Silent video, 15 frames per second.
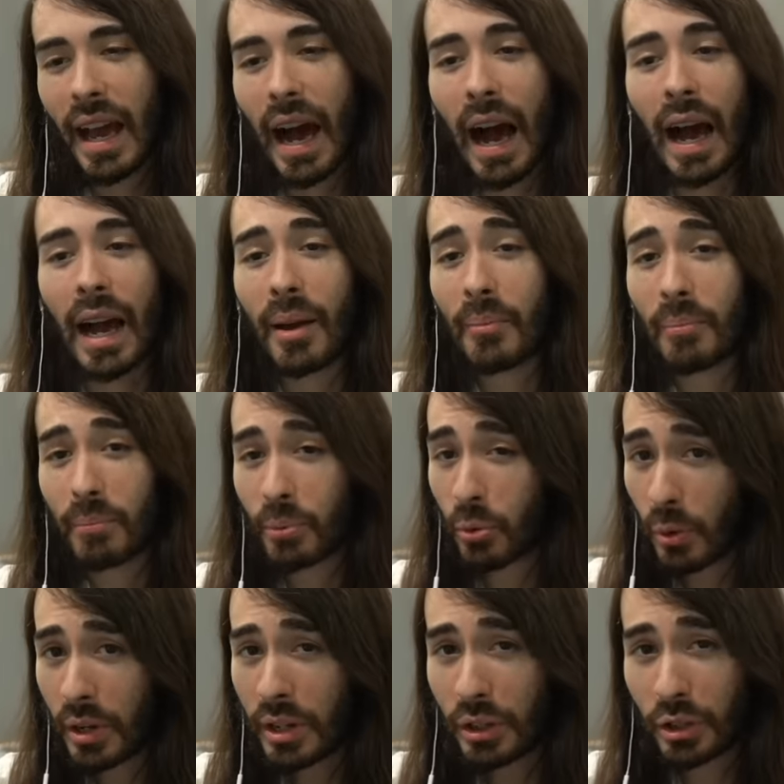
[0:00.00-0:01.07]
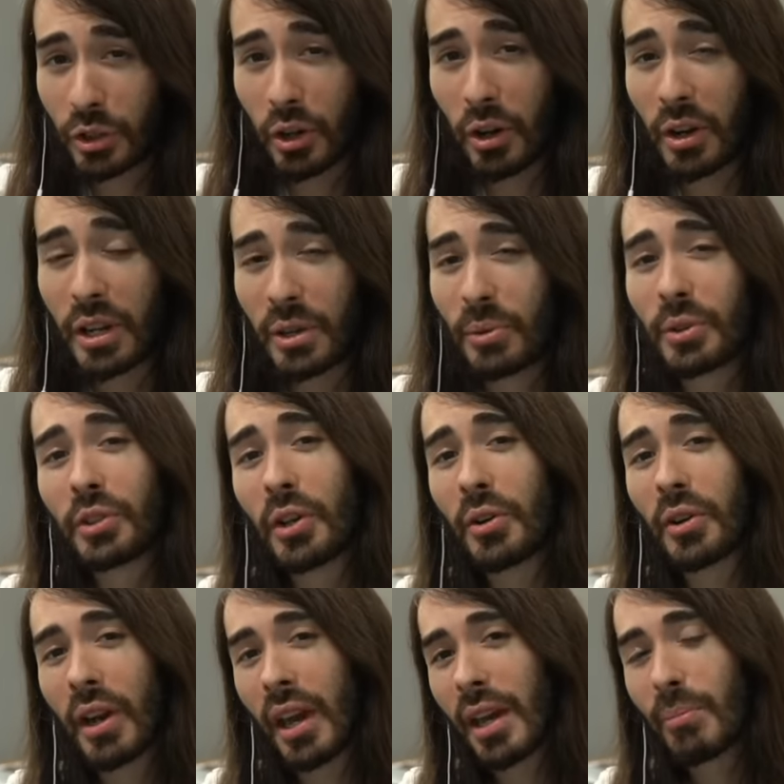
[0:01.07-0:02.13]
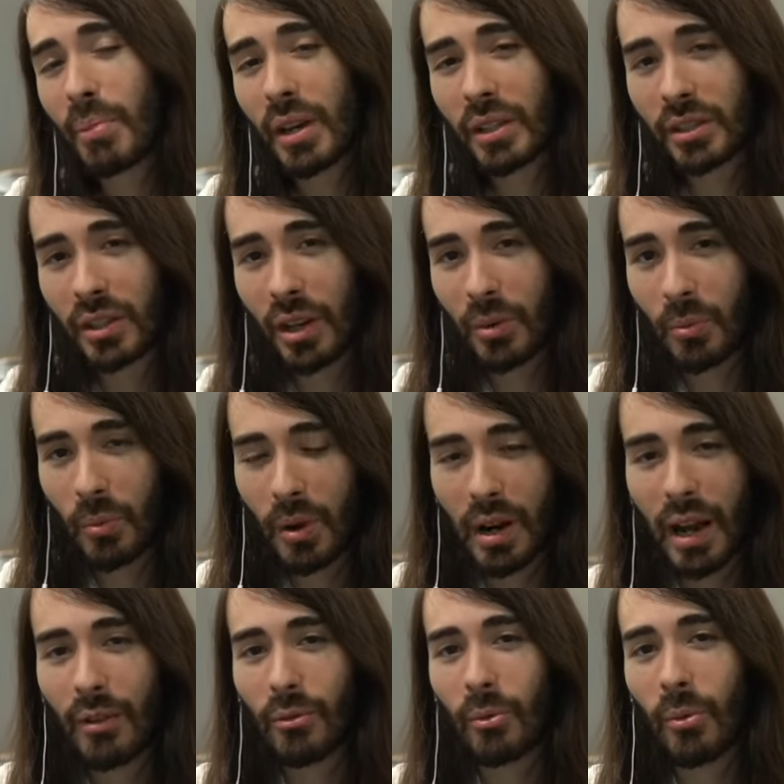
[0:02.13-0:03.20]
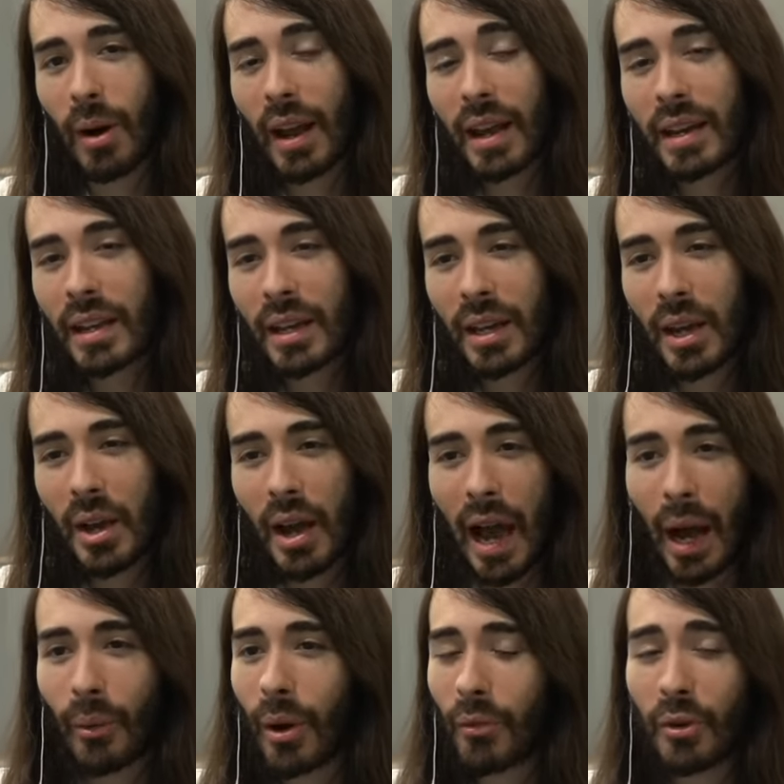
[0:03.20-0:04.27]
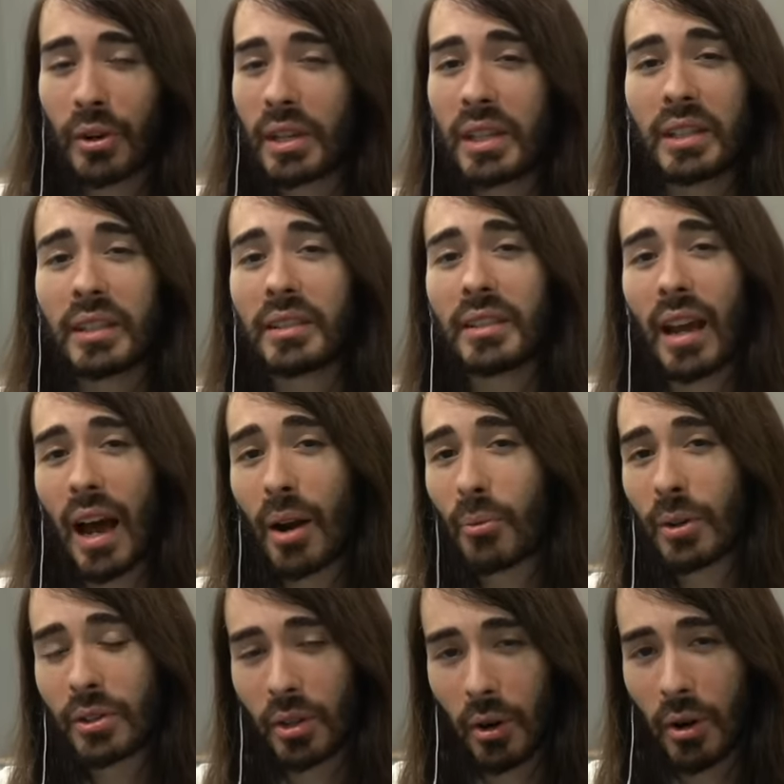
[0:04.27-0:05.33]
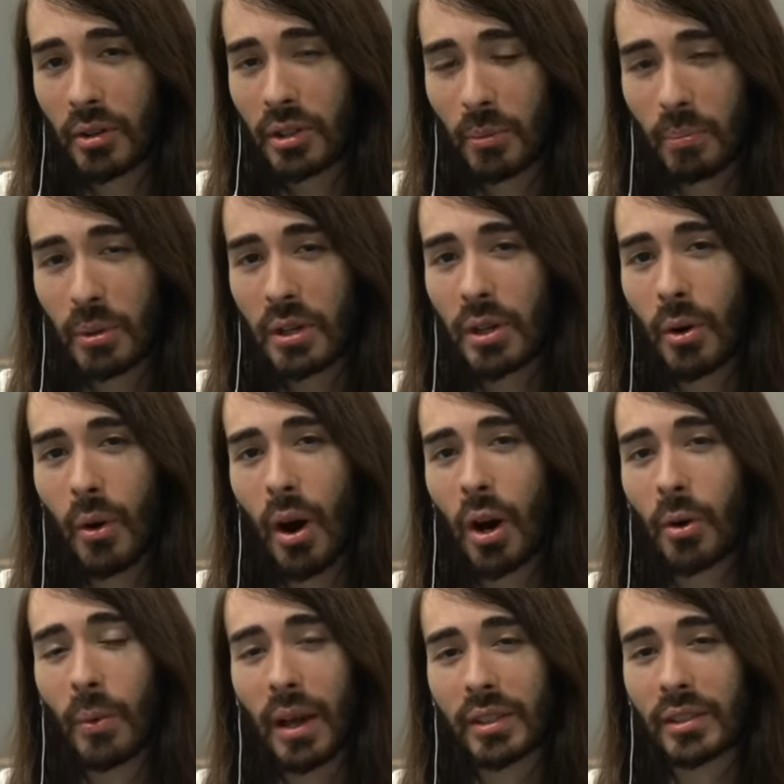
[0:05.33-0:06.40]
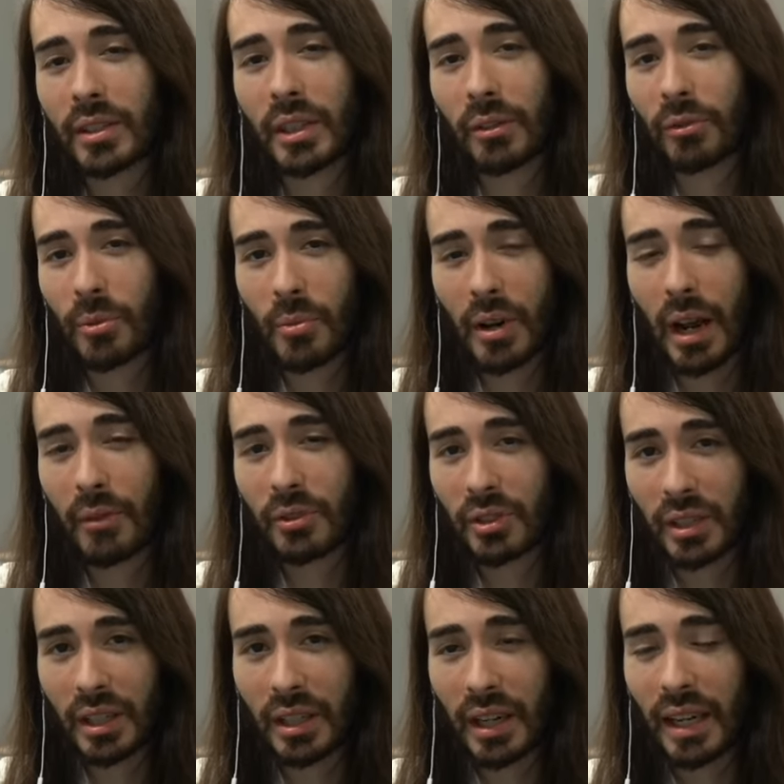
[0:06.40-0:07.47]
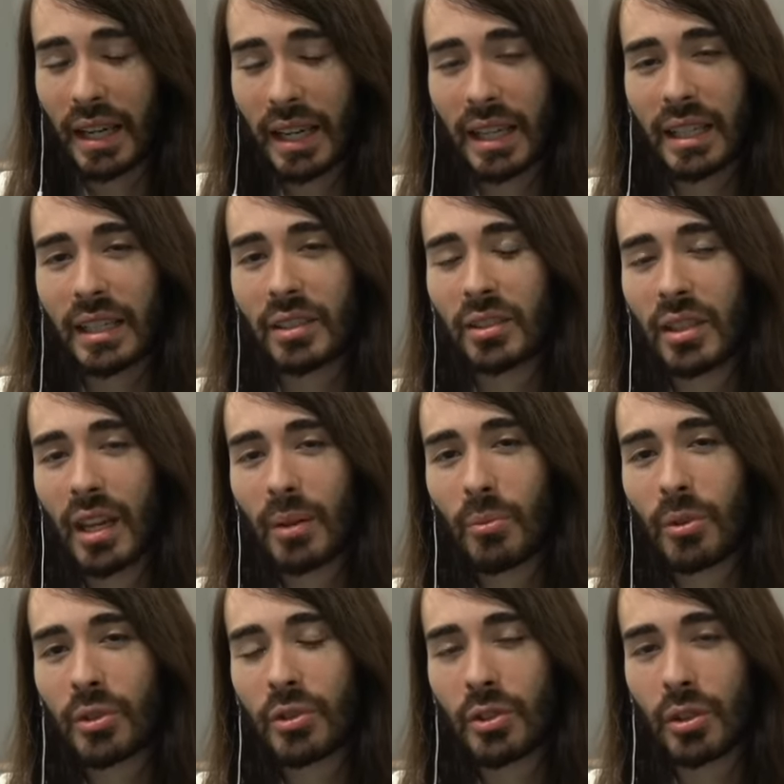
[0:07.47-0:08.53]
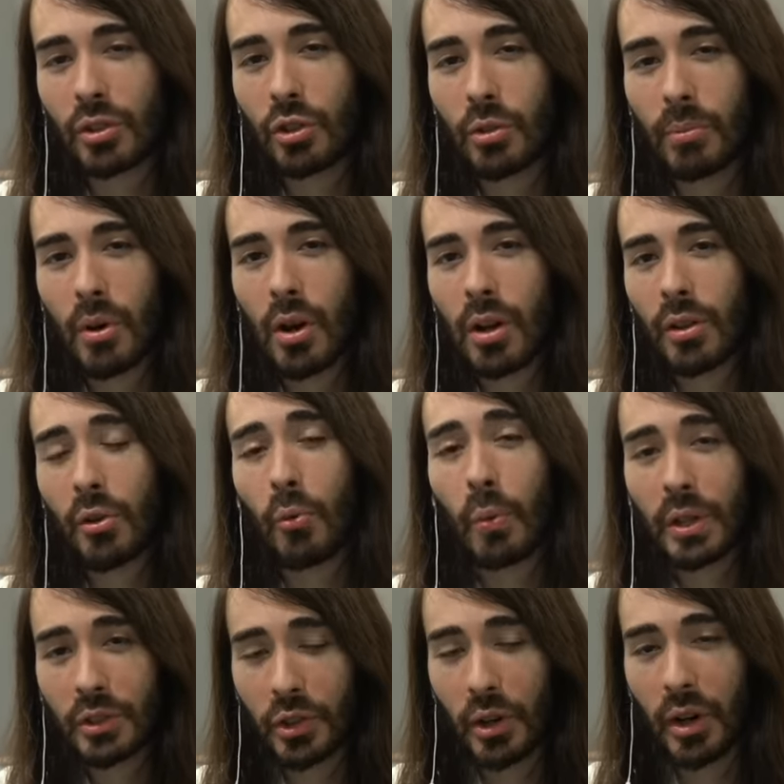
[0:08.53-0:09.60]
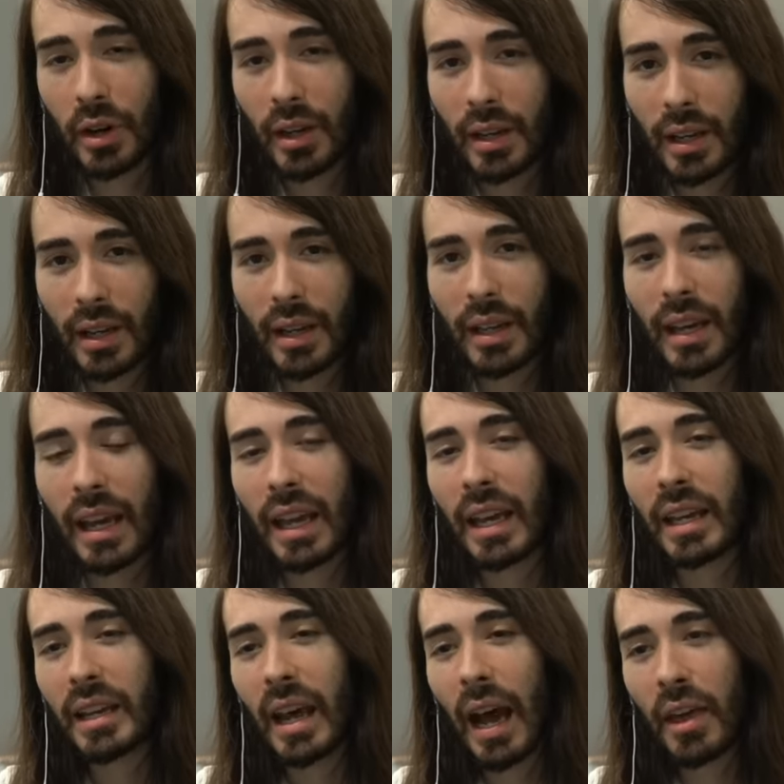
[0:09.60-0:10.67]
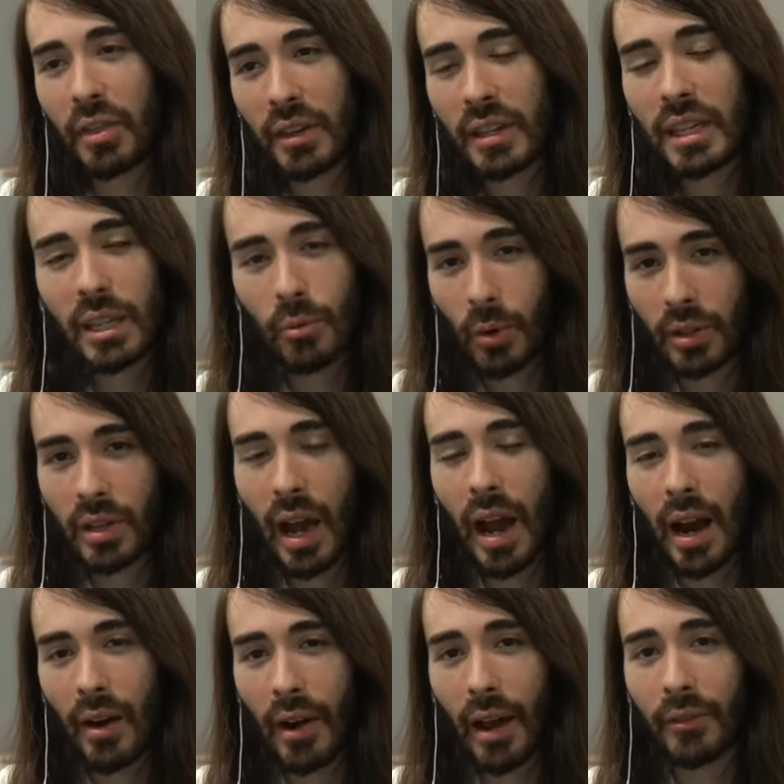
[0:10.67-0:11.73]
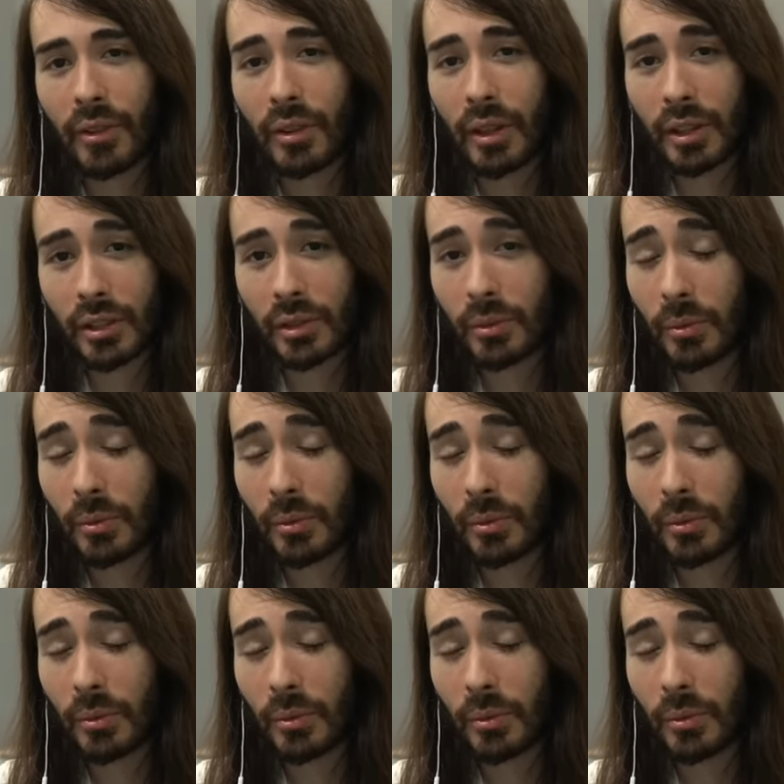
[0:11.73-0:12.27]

I'm pretty sure he was okay based on what I've read. However, he did not return to POR wrestling from what I've seen. His name was Jamal the Wizard, and I think he retired after this.